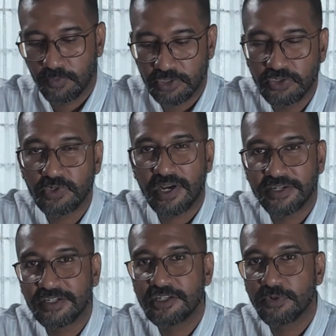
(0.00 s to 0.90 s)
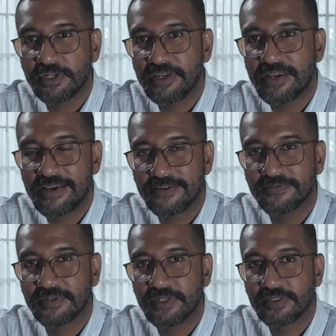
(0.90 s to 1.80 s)
What you ideally want to
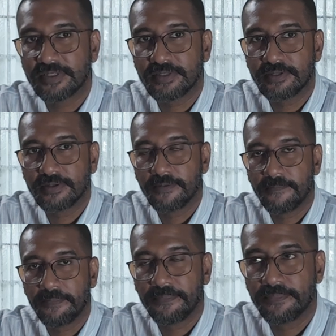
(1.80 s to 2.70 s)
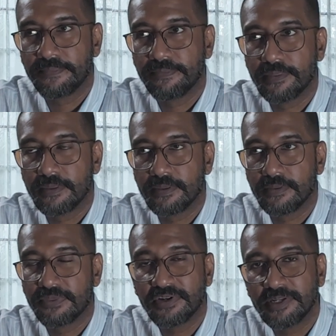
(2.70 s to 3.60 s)
have is
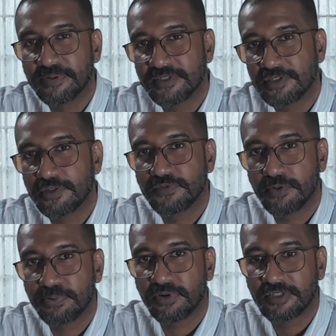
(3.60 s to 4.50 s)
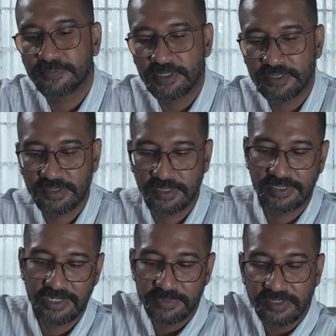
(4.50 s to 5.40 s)
30% of your prospects
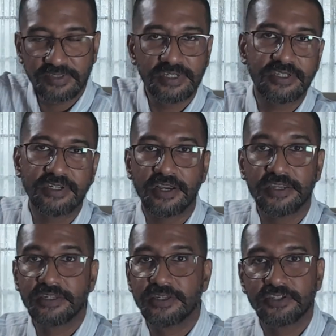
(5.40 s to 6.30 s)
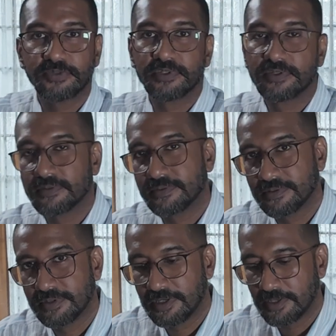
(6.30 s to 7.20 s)
demonstrating high engagement,
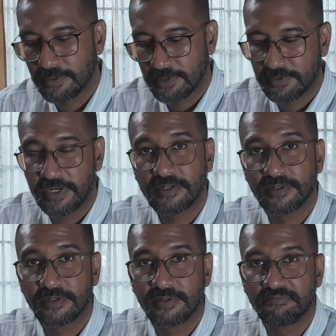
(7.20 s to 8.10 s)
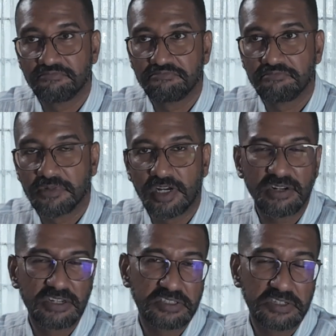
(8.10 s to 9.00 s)
right?
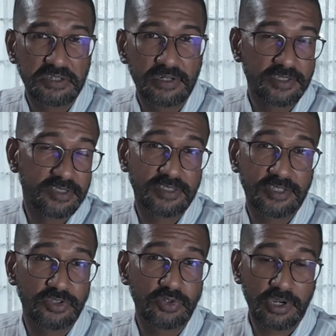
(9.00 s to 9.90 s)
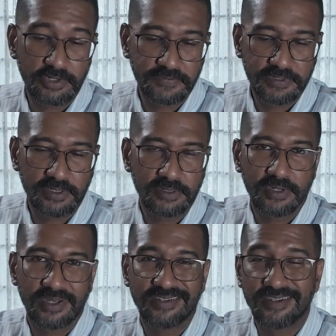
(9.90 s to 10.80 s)
Let's say it's a score out of 10,
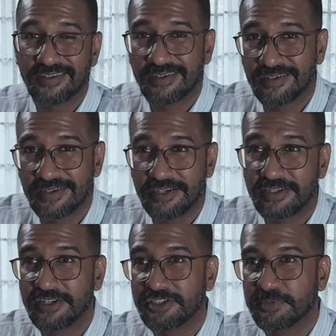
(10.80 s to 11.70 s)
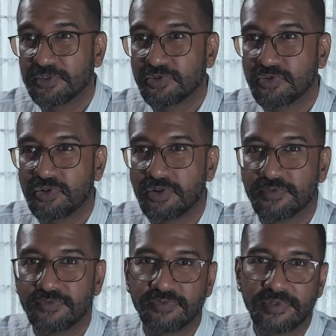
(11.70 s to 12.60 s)
and an engagement
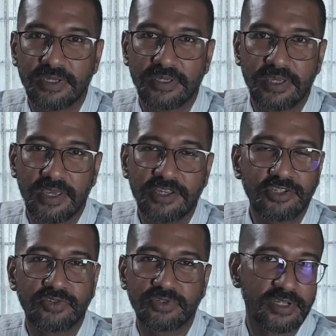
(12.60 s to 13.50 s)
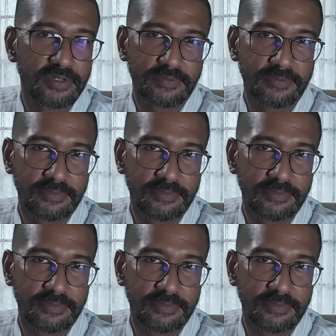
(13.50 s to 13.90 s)
score of 8 to 10,